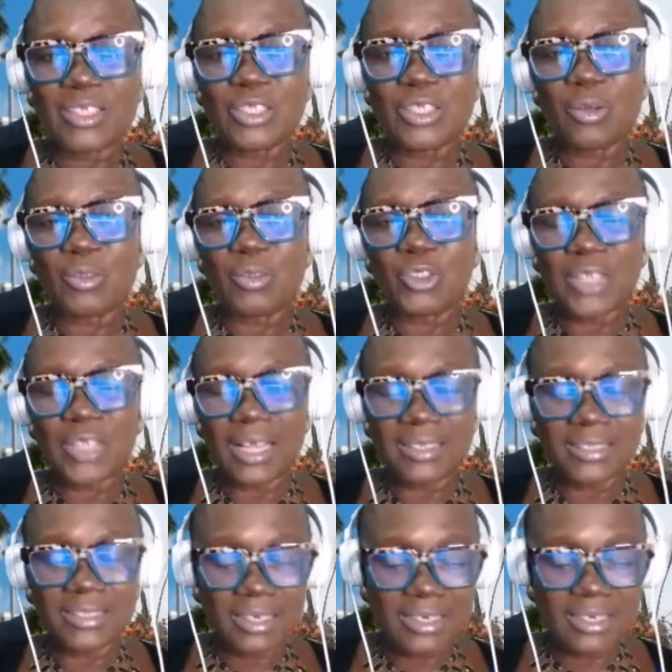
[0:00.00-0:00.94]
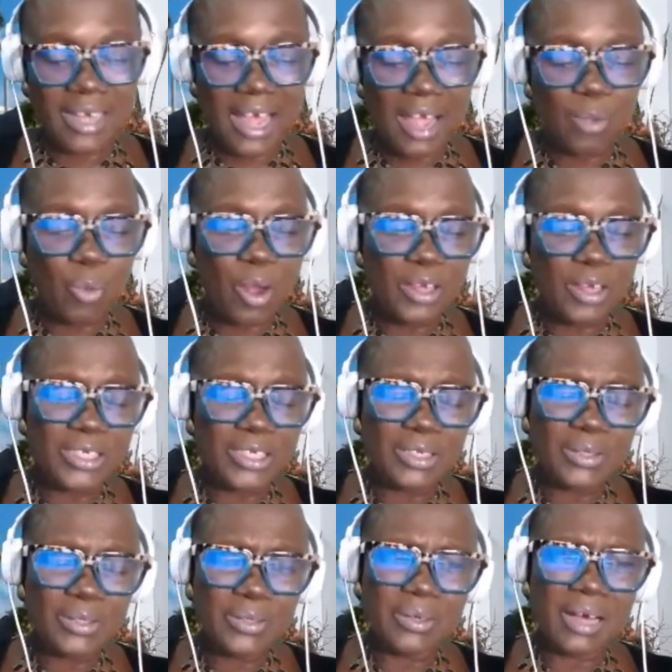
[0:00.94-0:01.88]
So Sheldon, I want
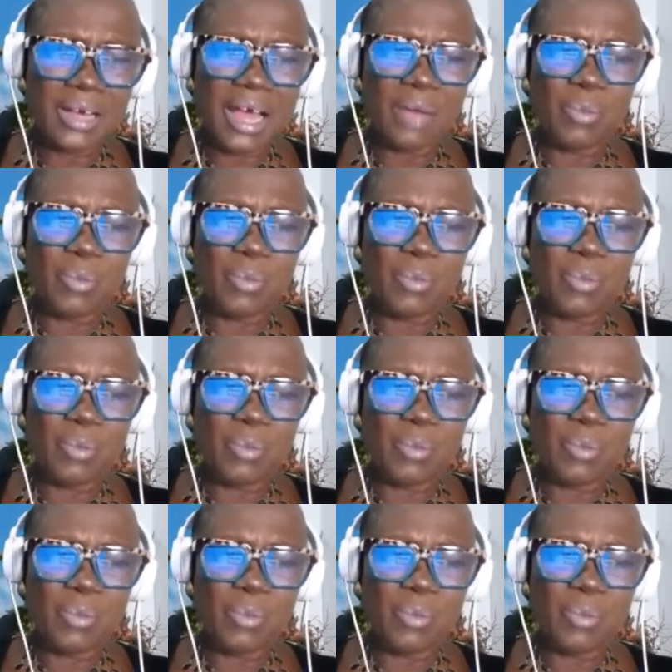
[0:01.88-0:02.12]
to